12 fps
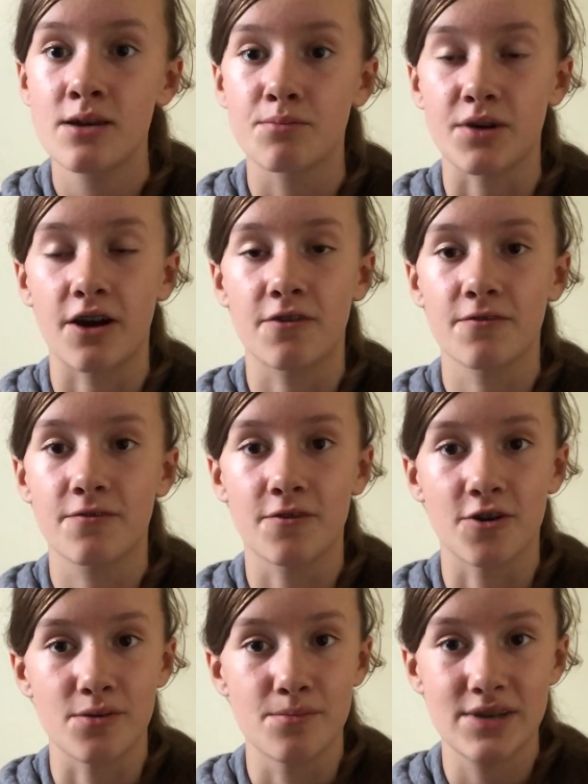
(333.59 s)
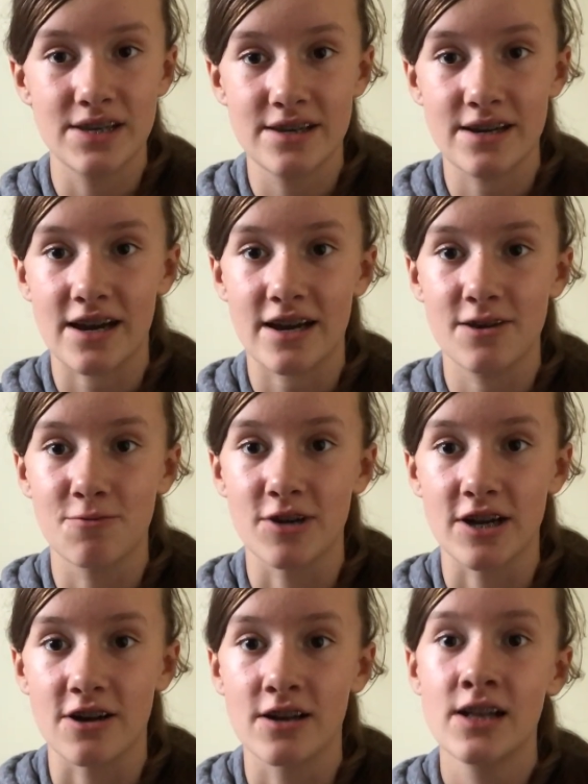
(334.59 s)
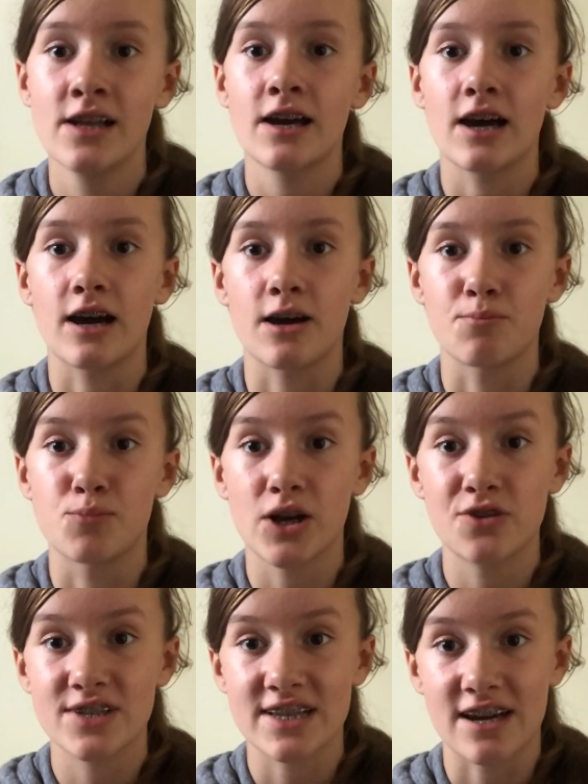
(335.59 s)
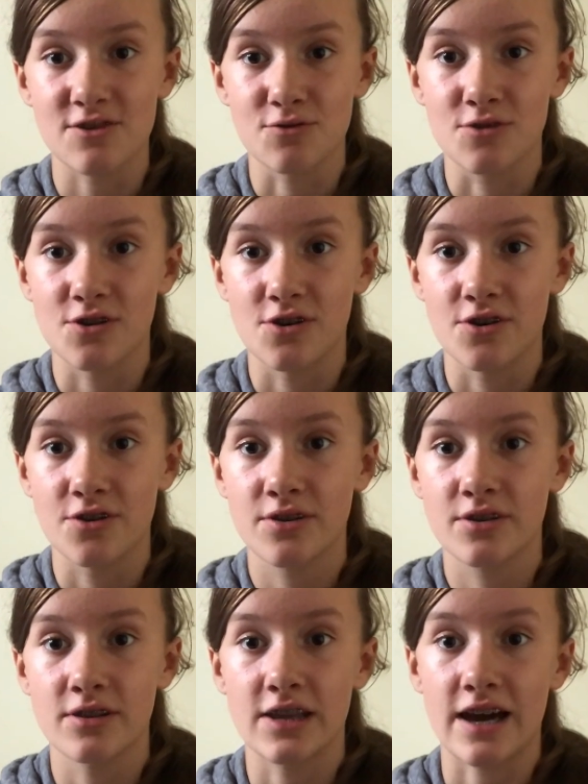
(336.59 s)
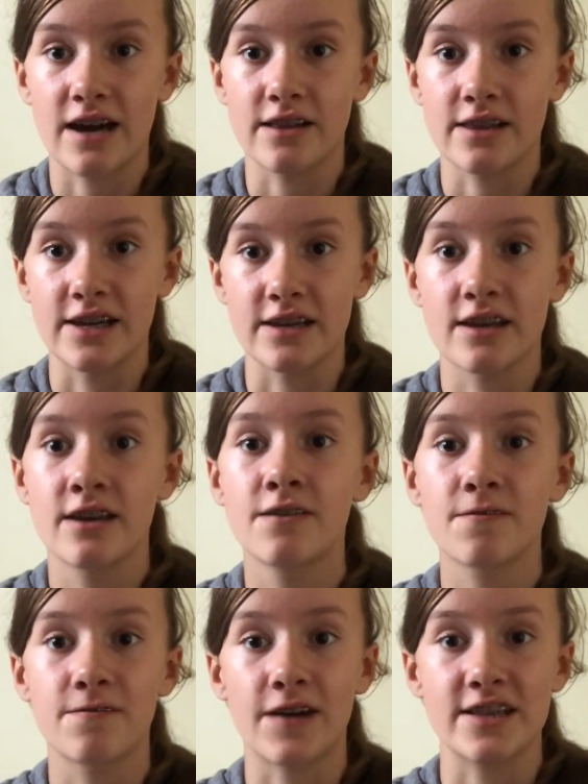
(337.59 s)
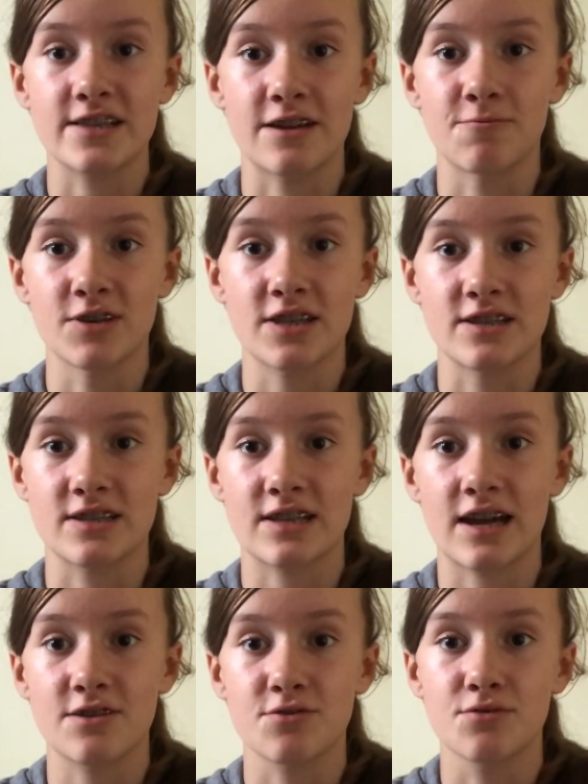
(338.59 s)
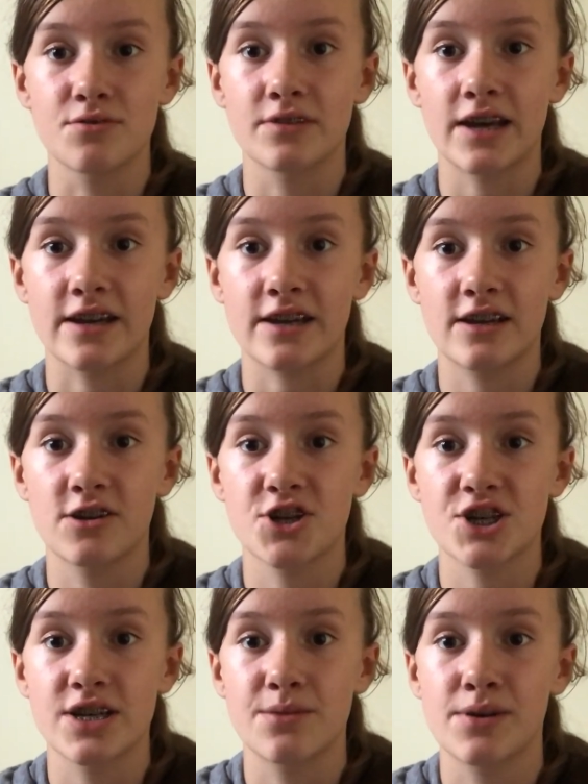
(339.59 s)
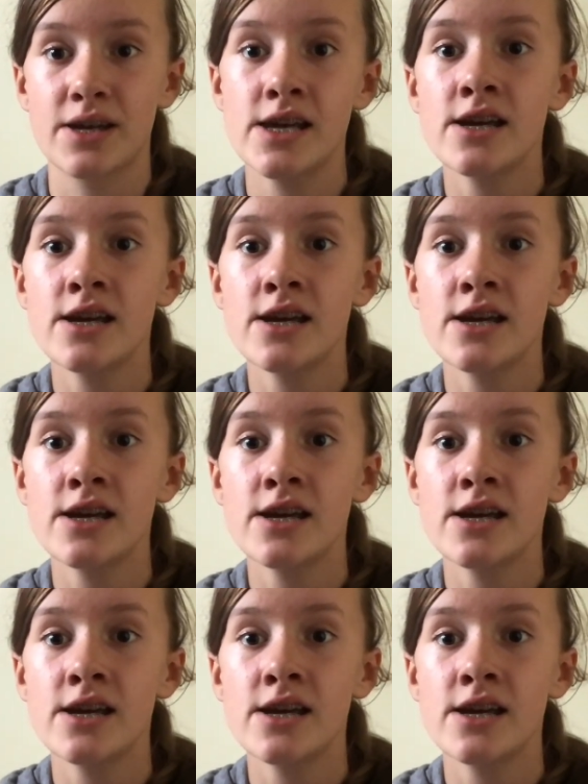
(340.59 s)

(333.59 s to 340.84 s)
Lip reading: But for me, I wear a brown saddle cloth that like fits in with his saddle, that kind of shape,